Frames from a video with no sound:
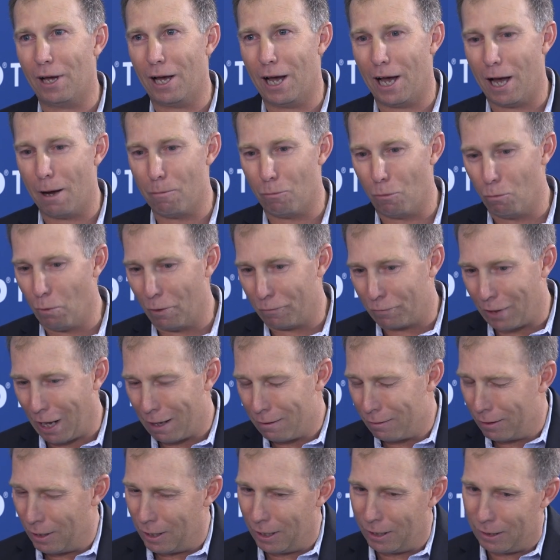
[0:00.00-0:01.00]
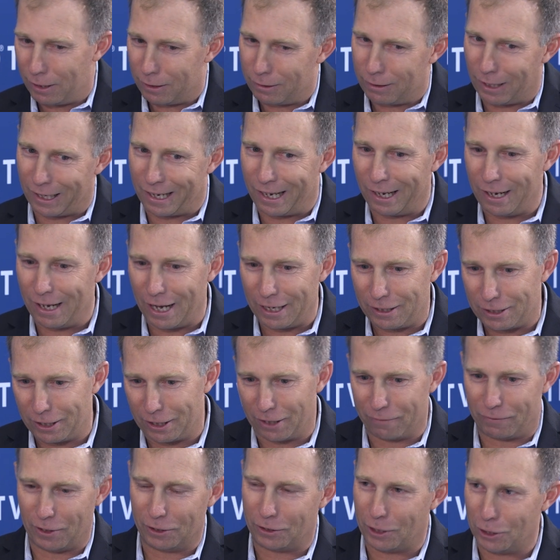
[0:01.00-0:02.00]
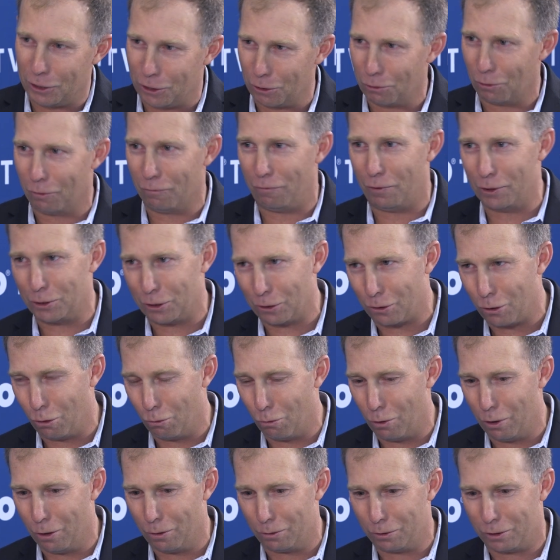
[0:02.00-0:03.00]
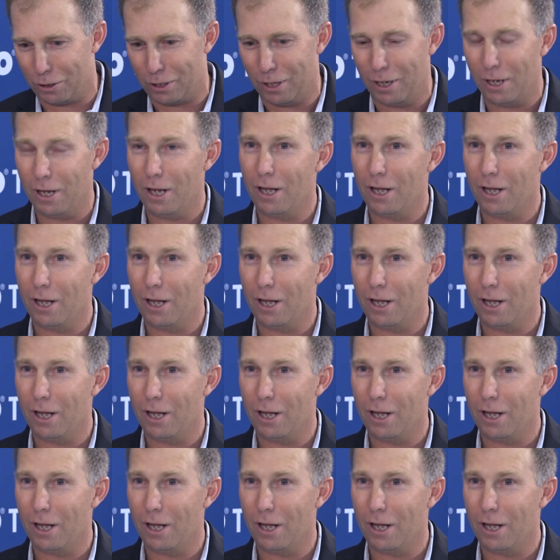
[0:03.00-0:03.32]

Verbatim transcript: Um, we've done the, the connecting of the digital and physical worlds.